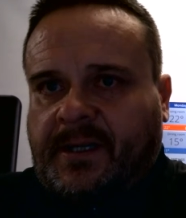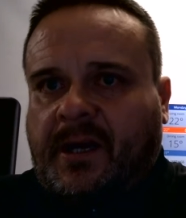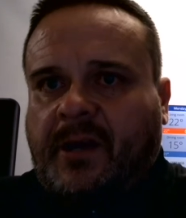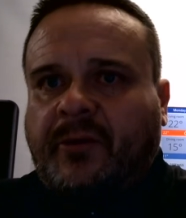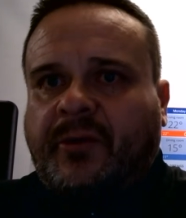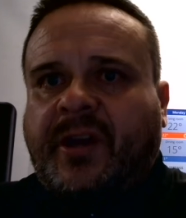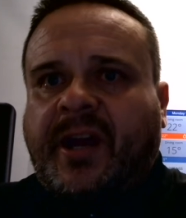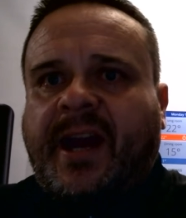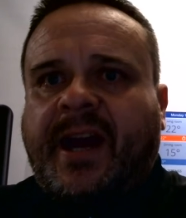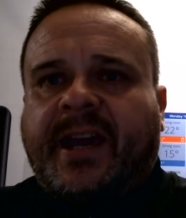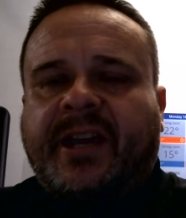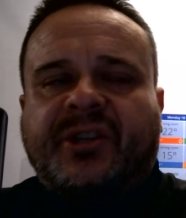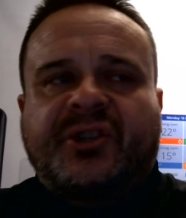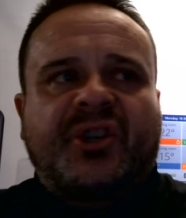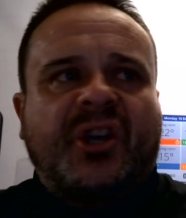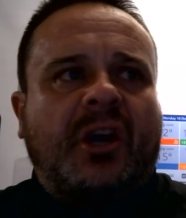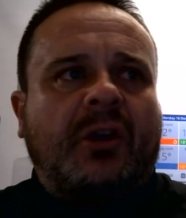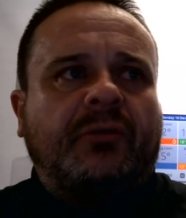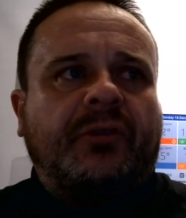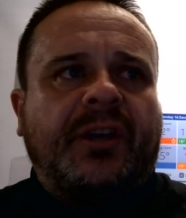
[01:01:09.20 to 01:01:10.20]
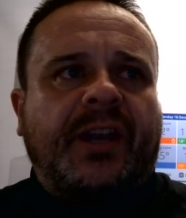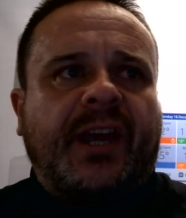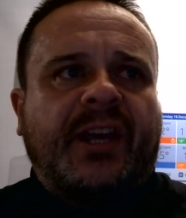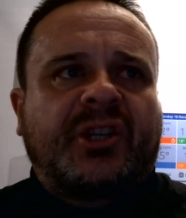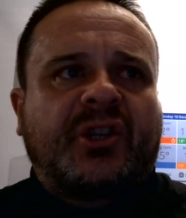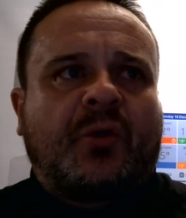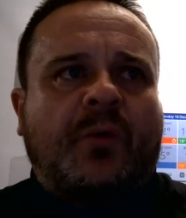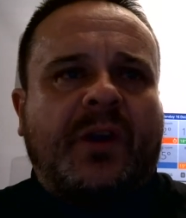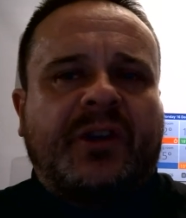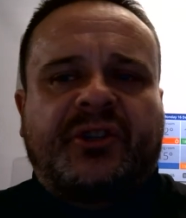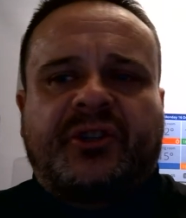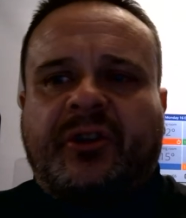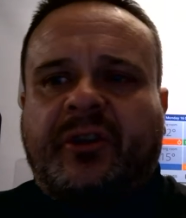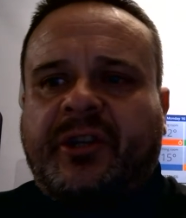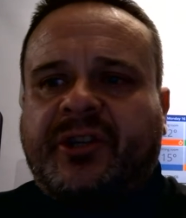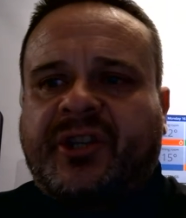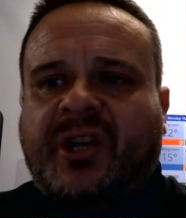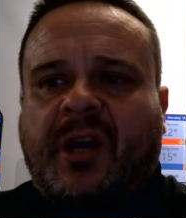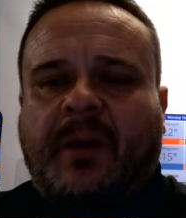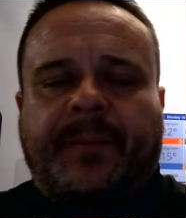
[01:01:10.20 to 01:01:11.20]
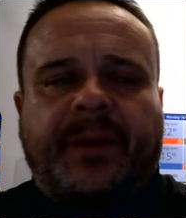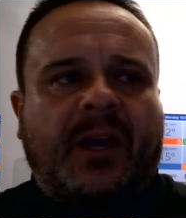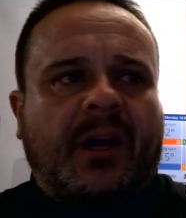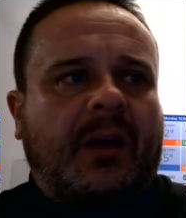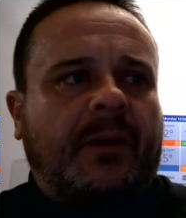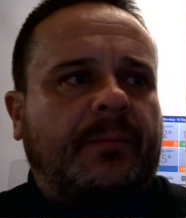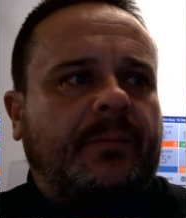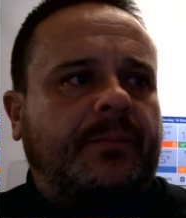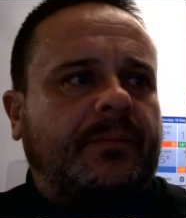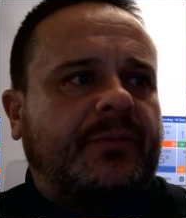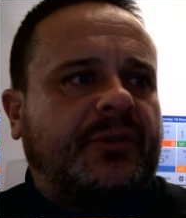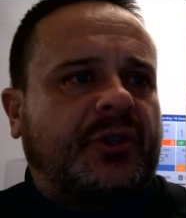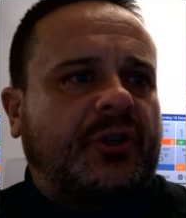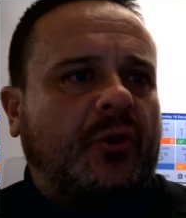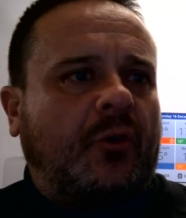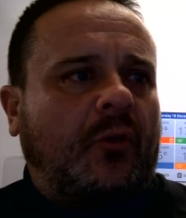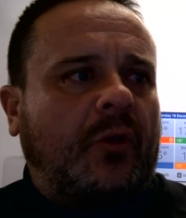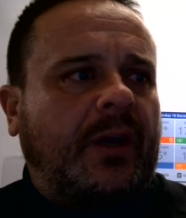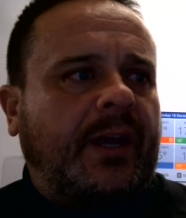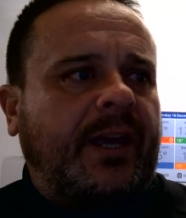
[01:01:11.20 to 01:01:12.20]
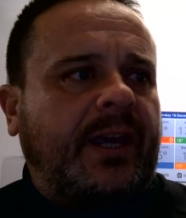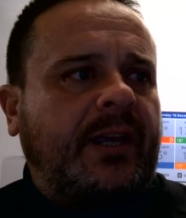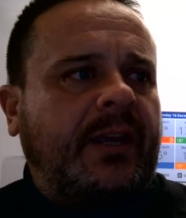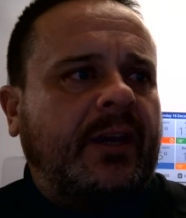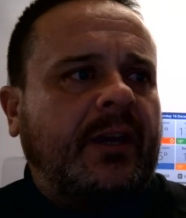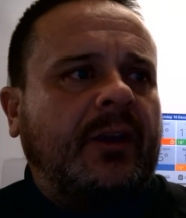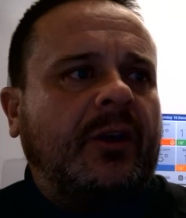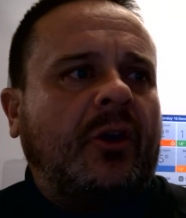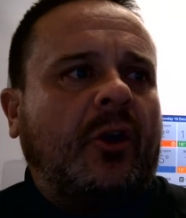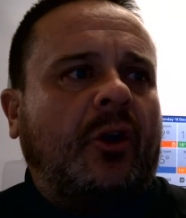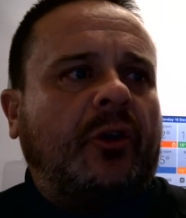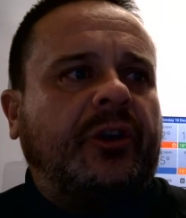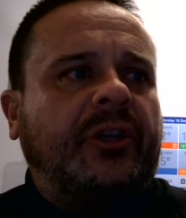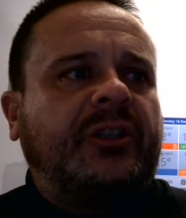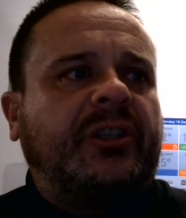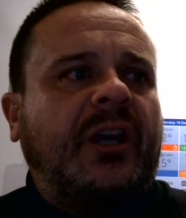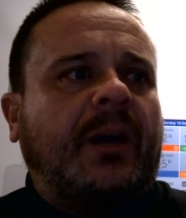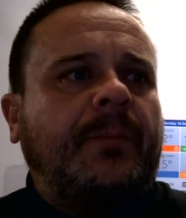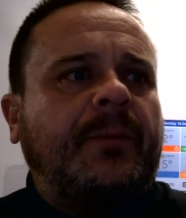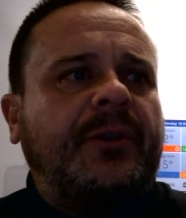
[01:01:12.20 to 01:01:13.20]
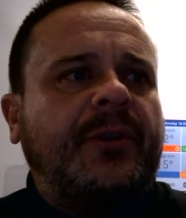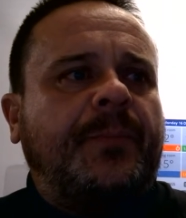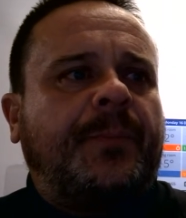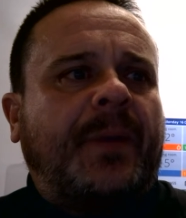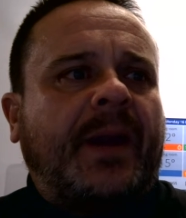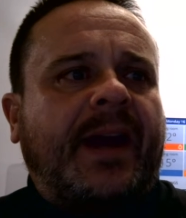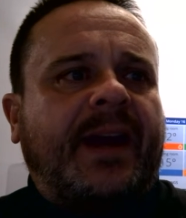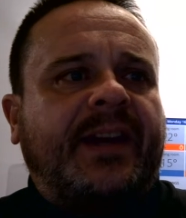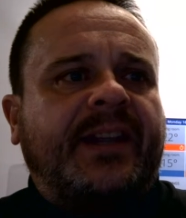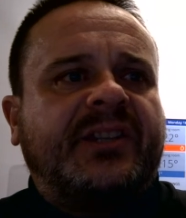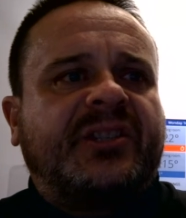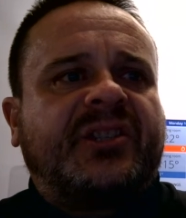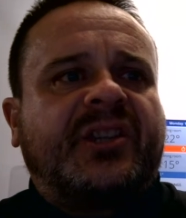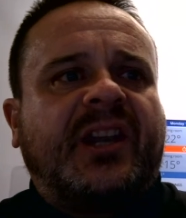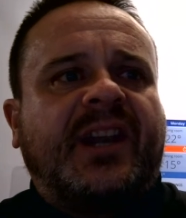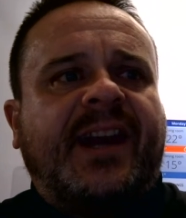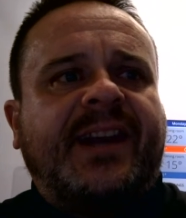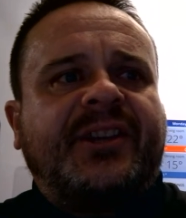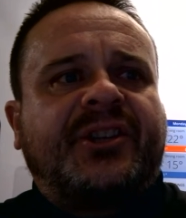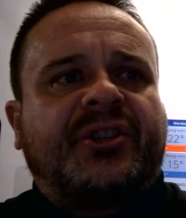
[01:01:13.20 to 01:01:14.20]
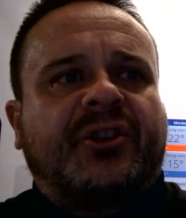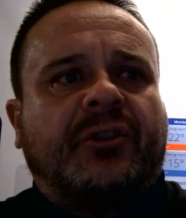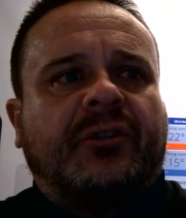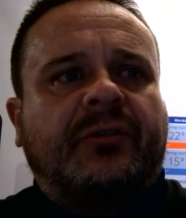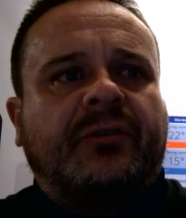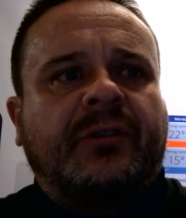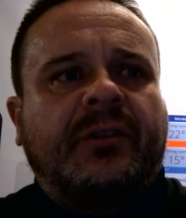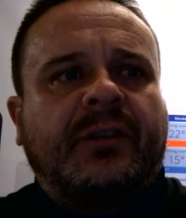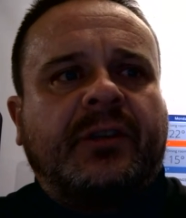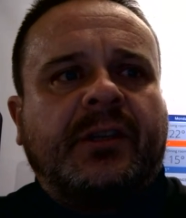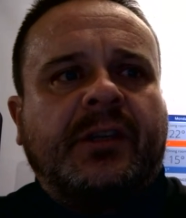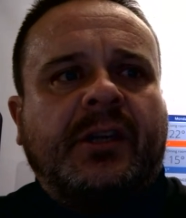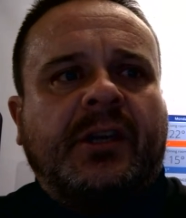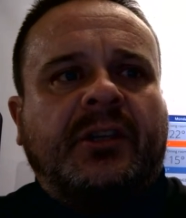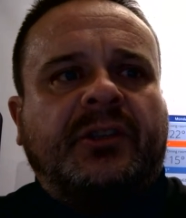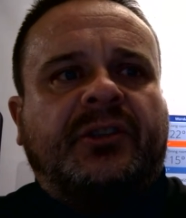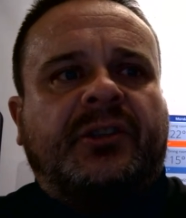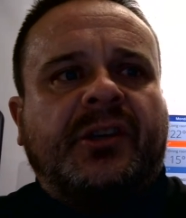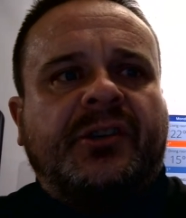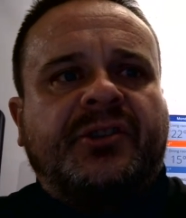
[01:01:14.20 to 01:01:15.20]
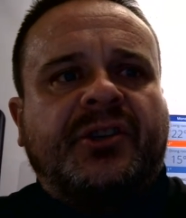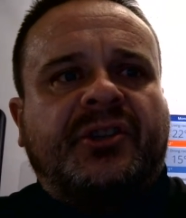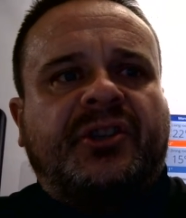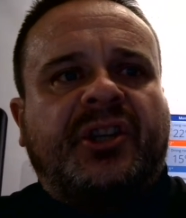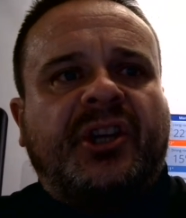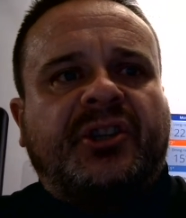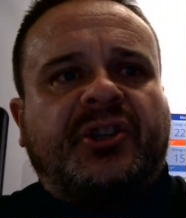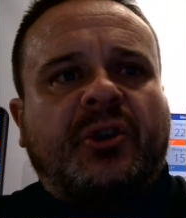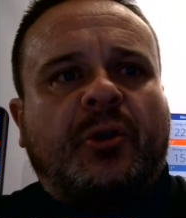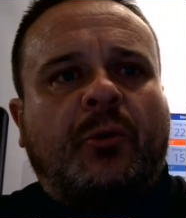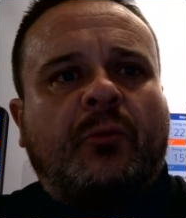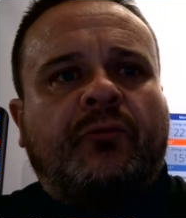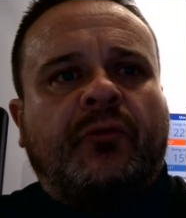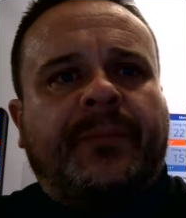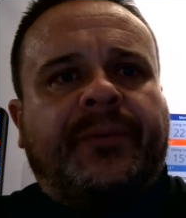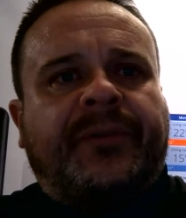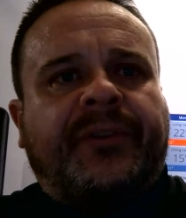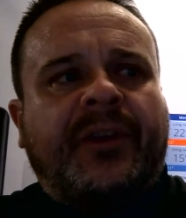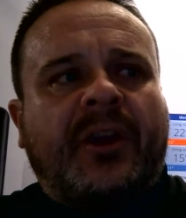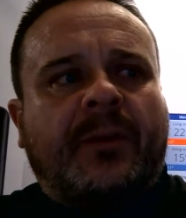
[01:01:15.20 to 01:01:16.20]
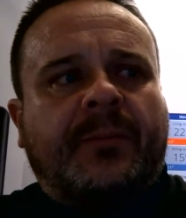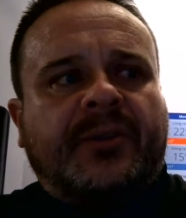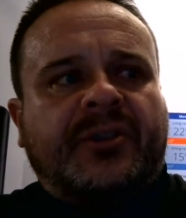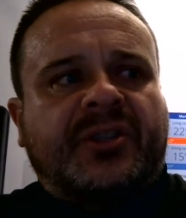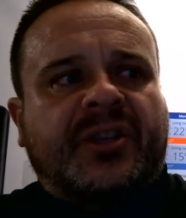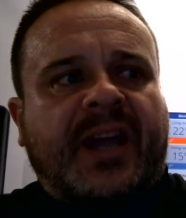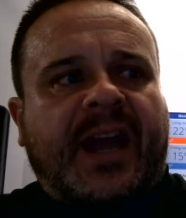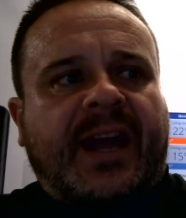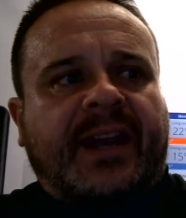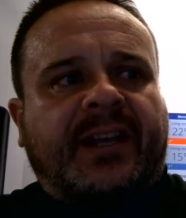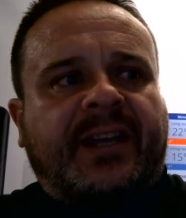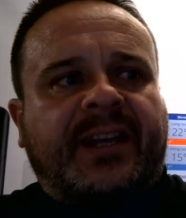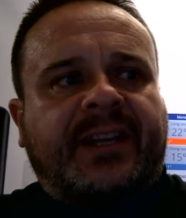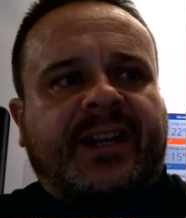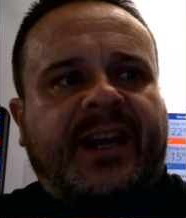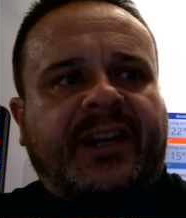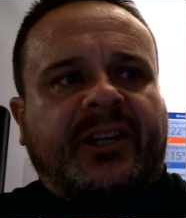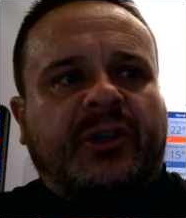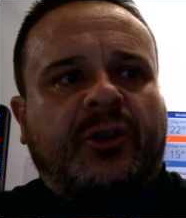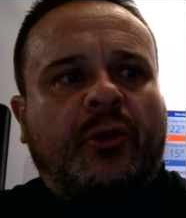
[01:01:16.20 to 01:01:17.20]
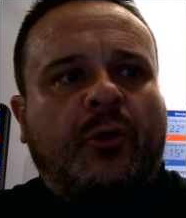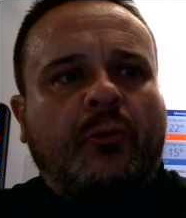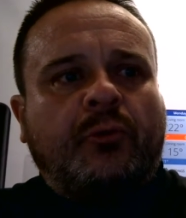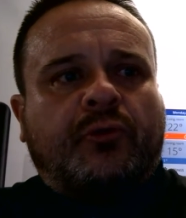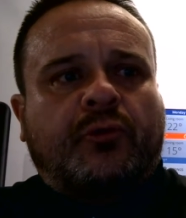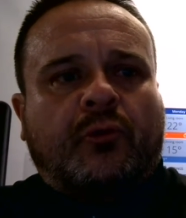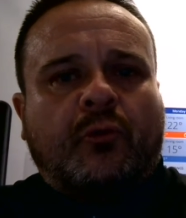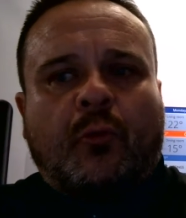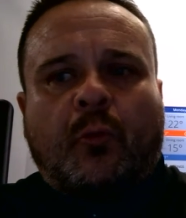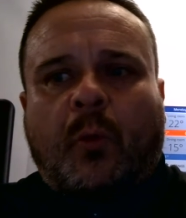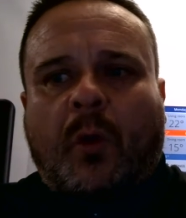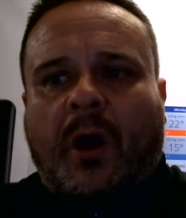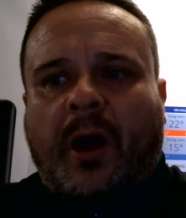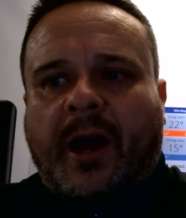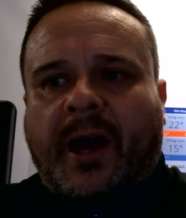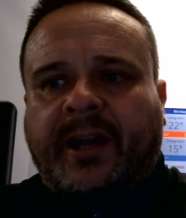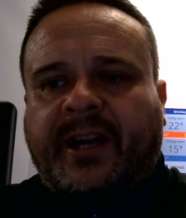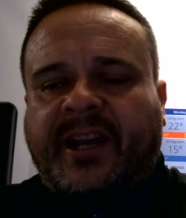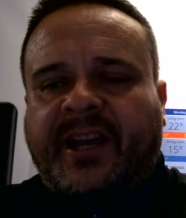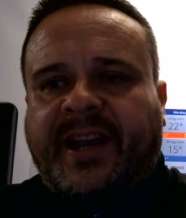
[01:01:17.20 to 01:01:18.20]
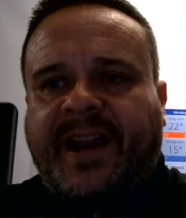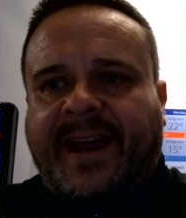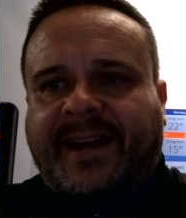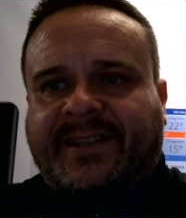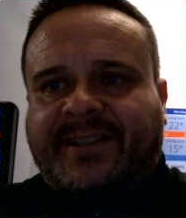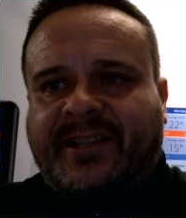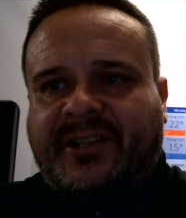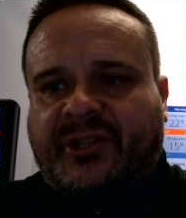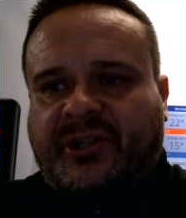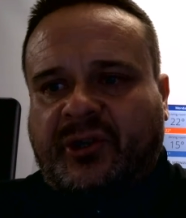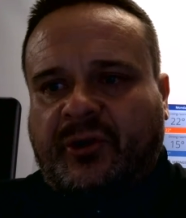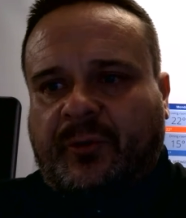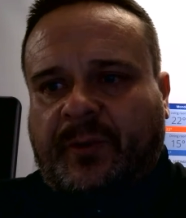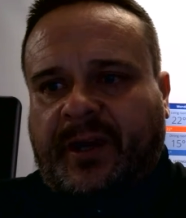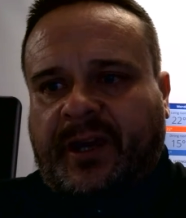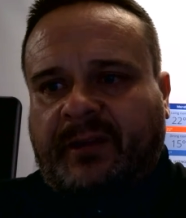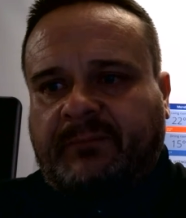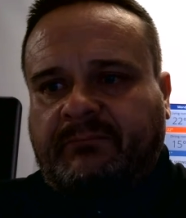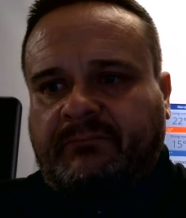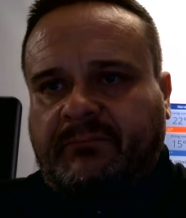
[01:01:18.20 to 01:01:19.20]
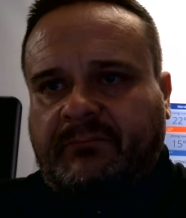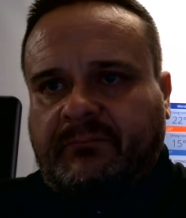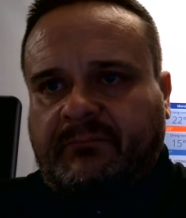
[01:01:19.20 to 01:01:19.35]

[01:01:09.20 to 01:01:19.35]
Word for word: Okay, so the next question that's coming up shortly on a W plan installation, does a digital thermostat need a neutral wire connected to it?